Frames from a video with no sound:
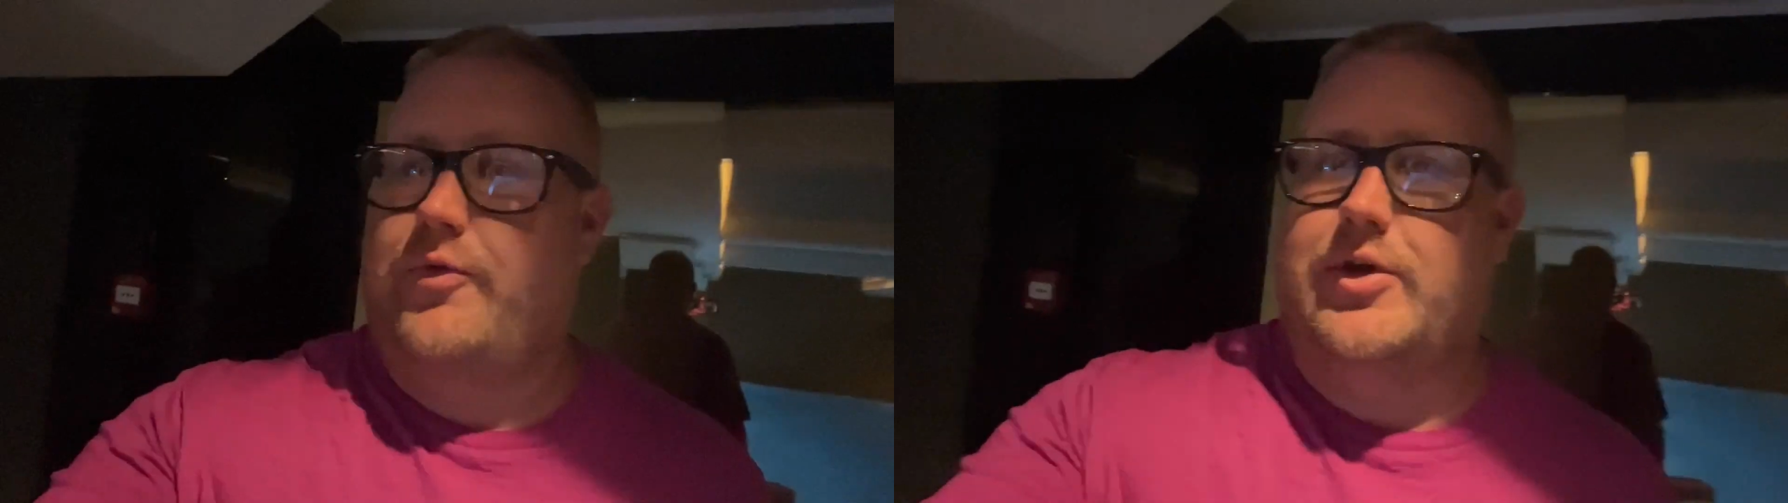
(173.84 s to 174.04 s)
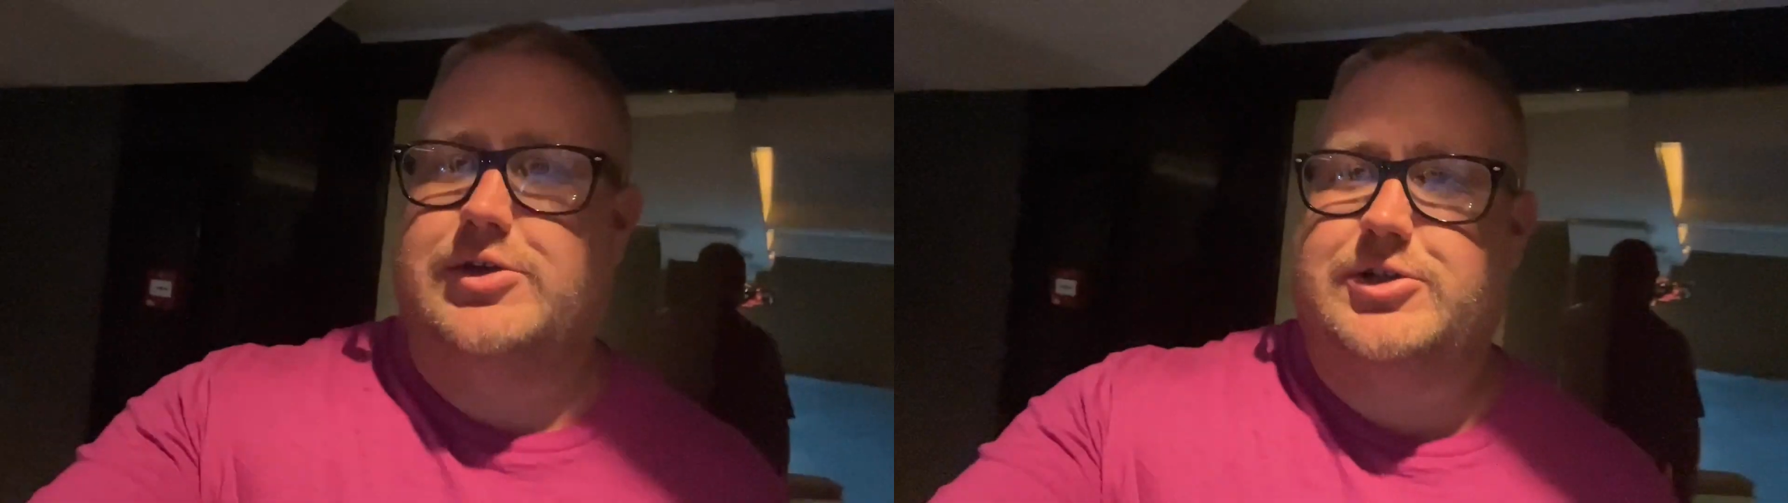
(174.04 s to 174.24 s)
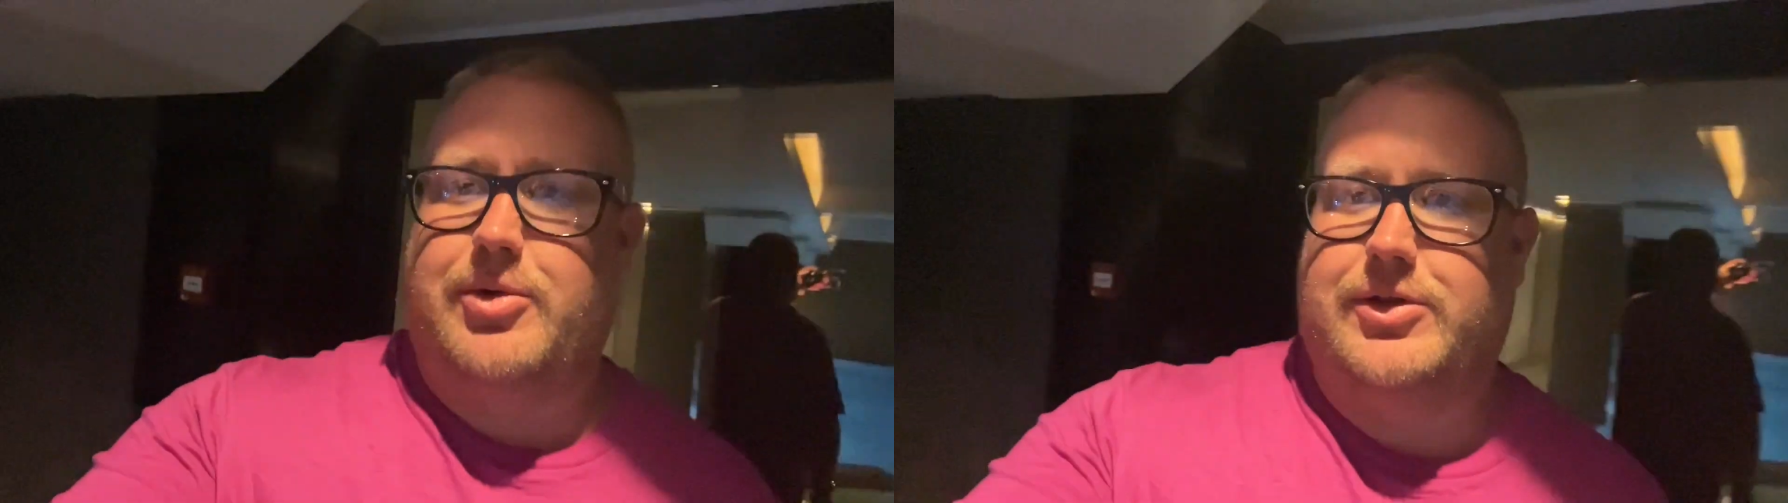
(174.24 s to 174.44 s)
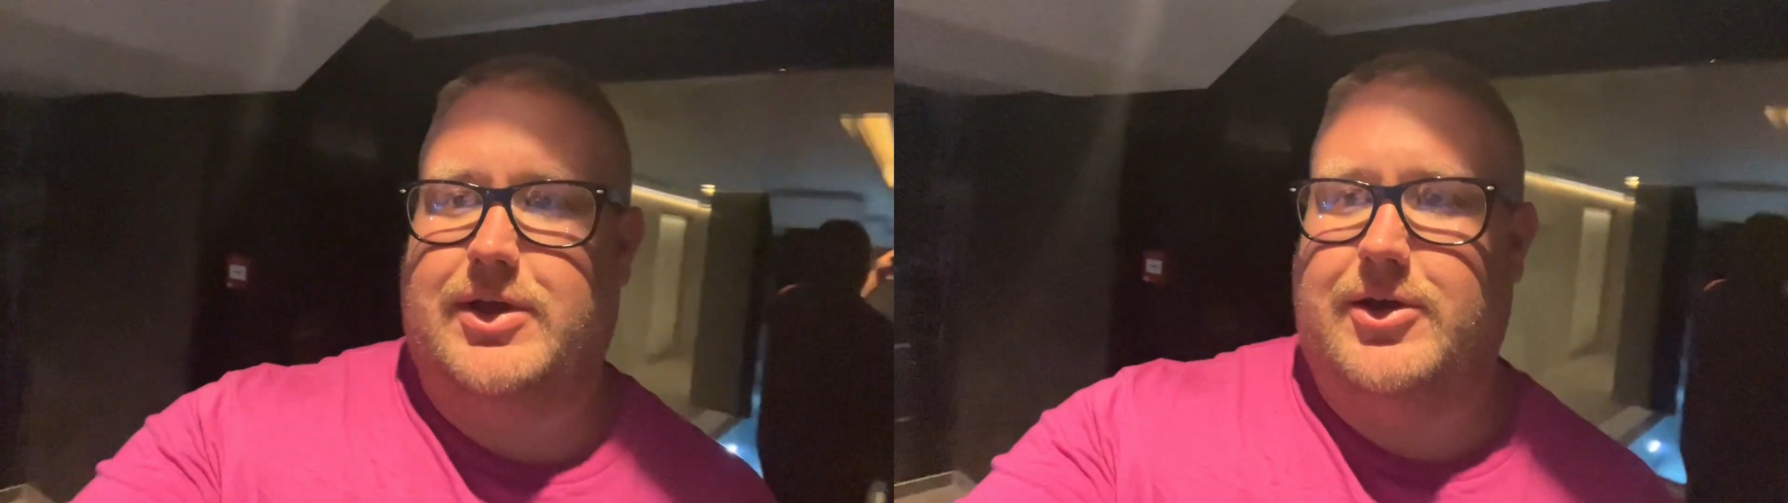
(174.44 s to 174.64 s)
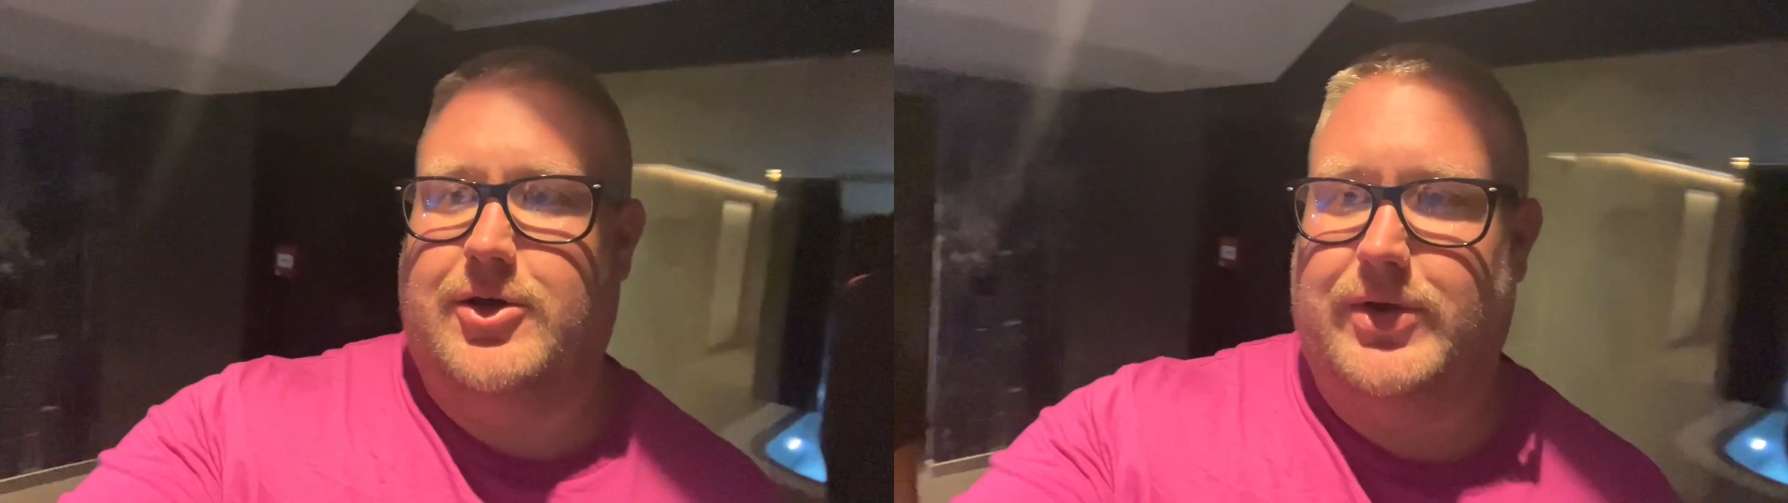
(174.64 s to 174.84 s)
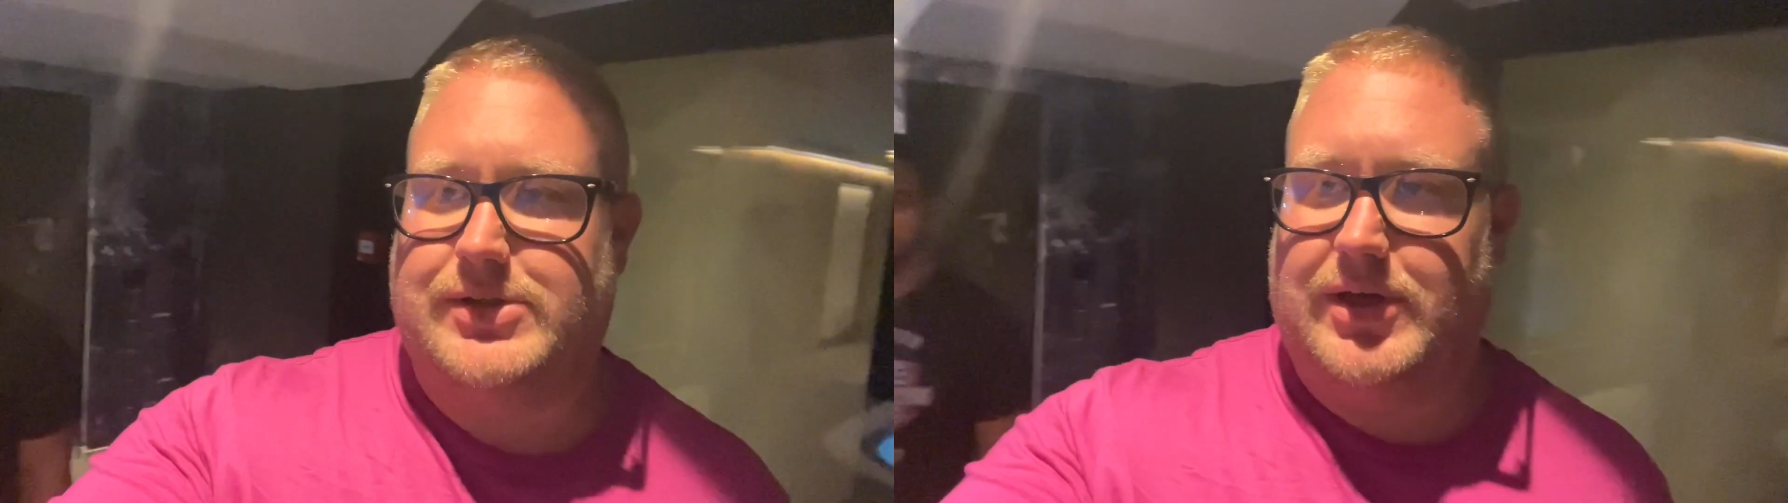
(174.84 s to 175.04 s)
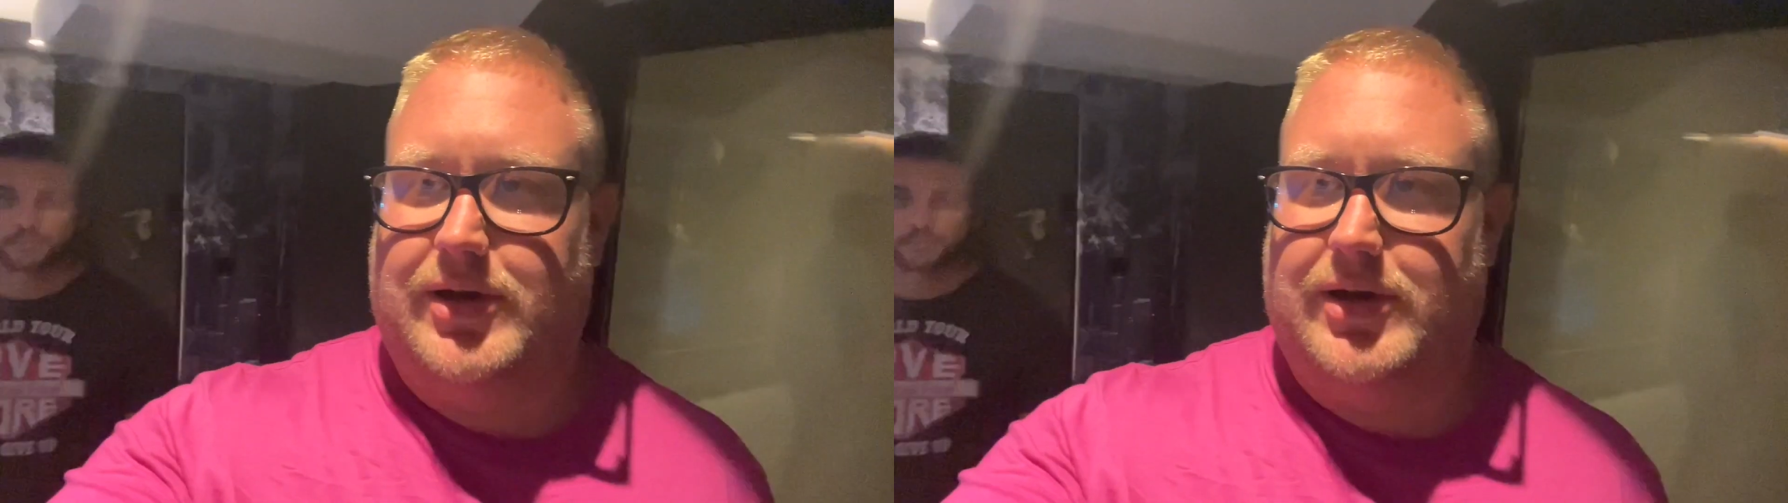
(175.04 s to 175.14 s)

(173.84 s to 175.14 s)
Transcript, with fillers: finished up our dinner and we decided